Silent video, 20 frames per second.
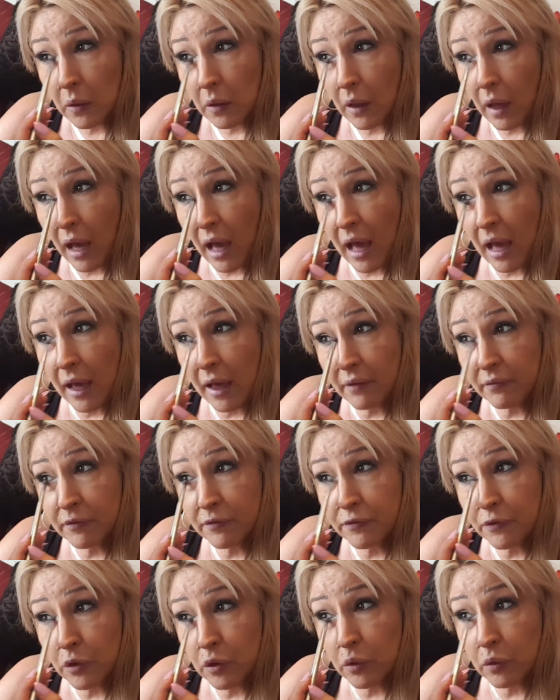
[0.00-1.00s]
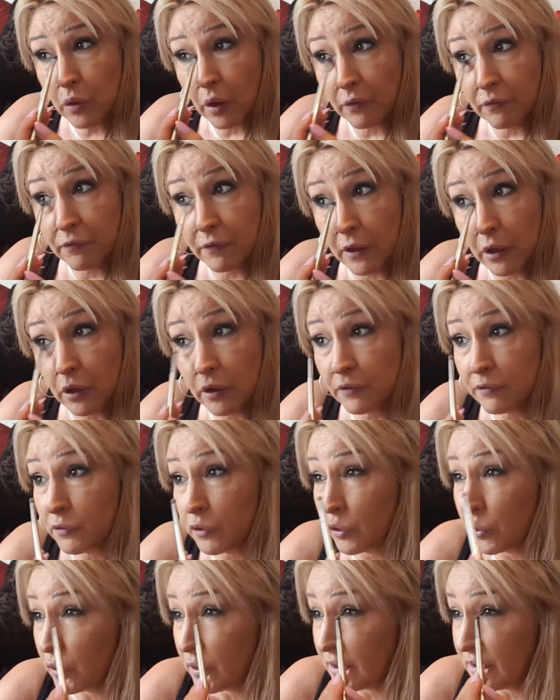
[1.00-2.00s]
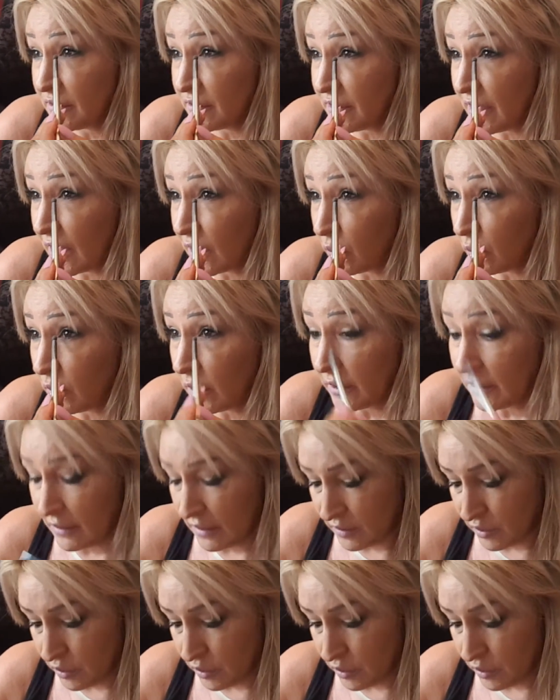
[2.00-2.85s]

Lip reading: I have a very few greens. Yeah, I don't like that